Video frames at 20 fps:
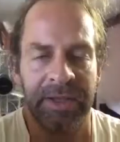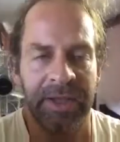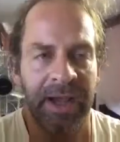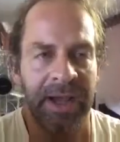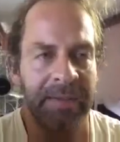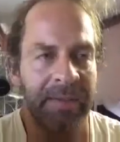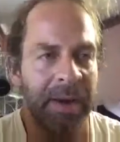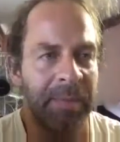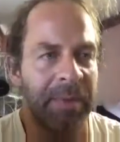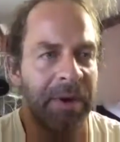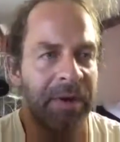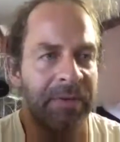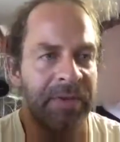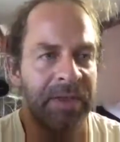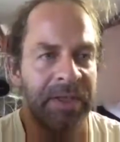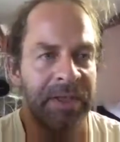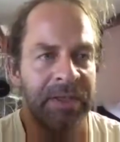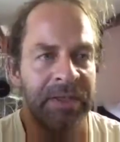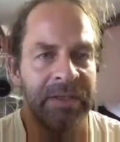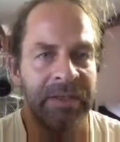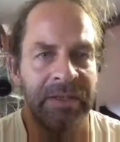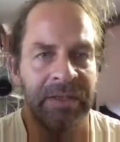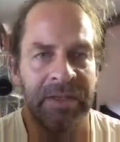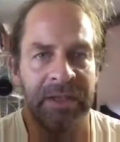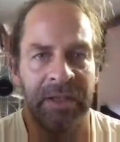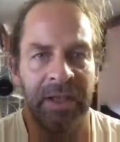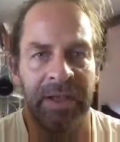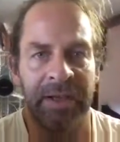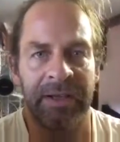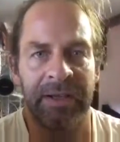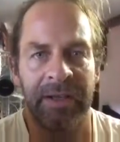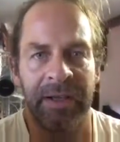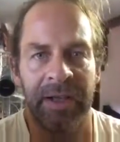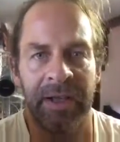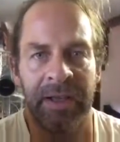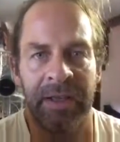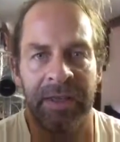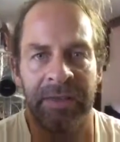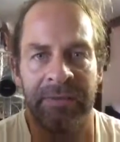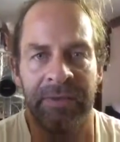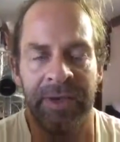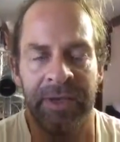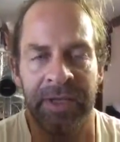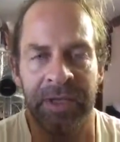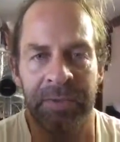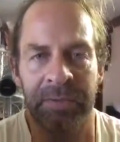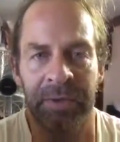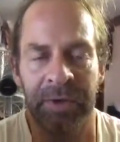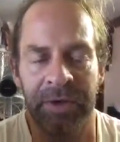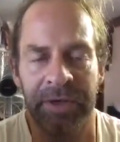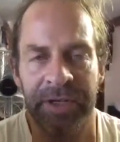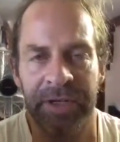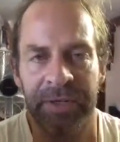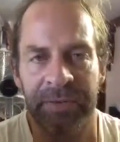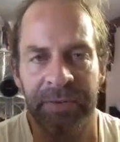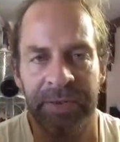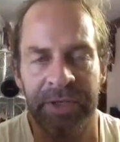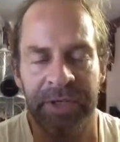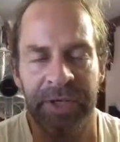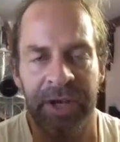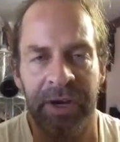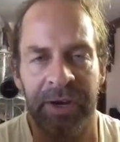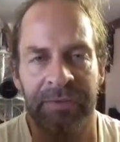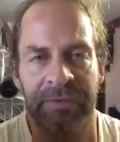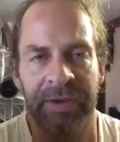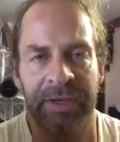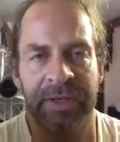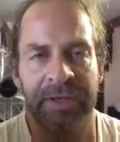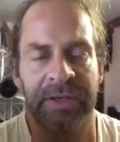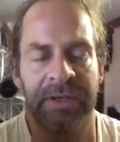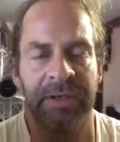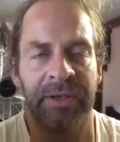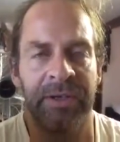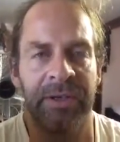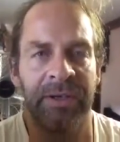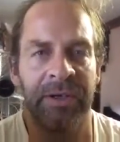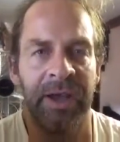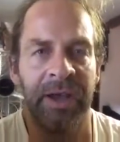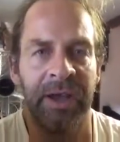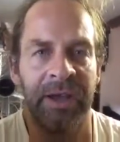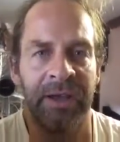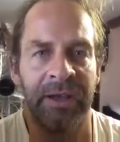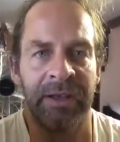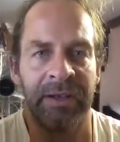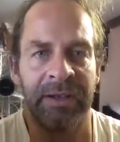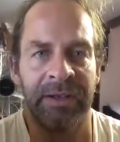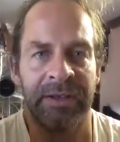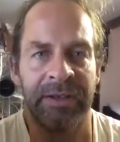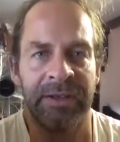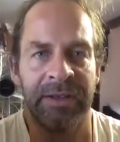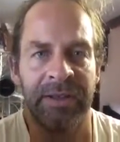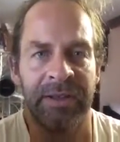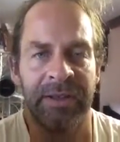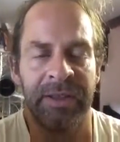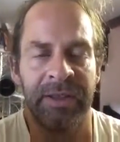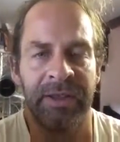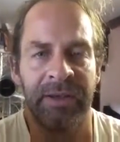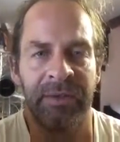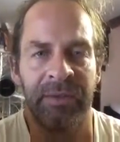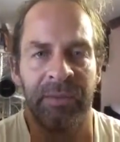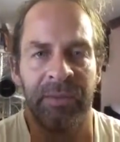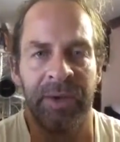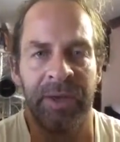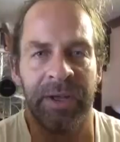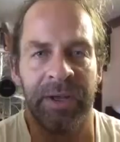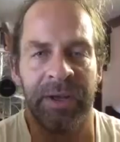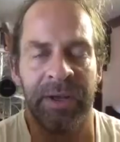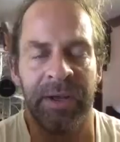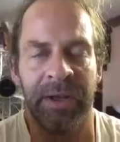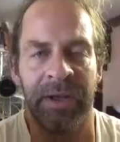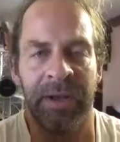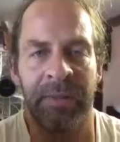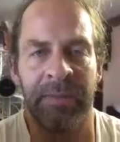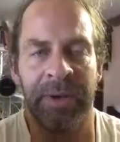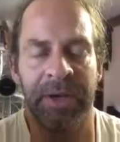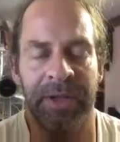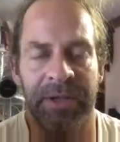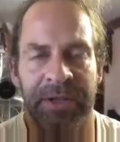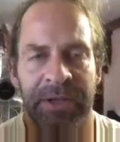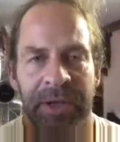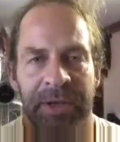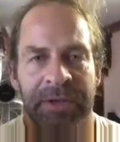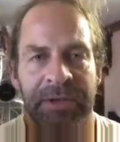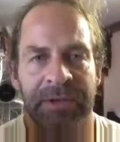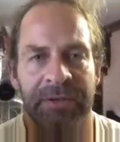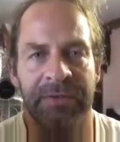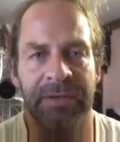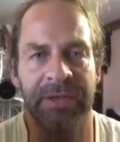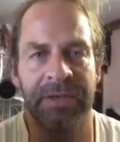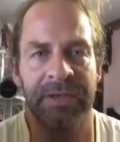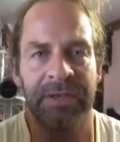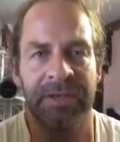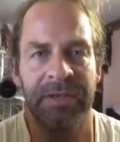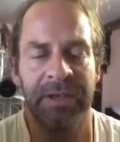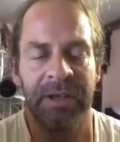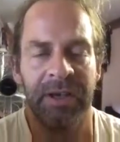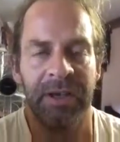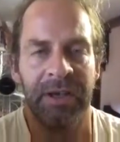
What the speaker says: that came up over the years, like the Venus Project with Jacques Fresco, and then when Peter Josephs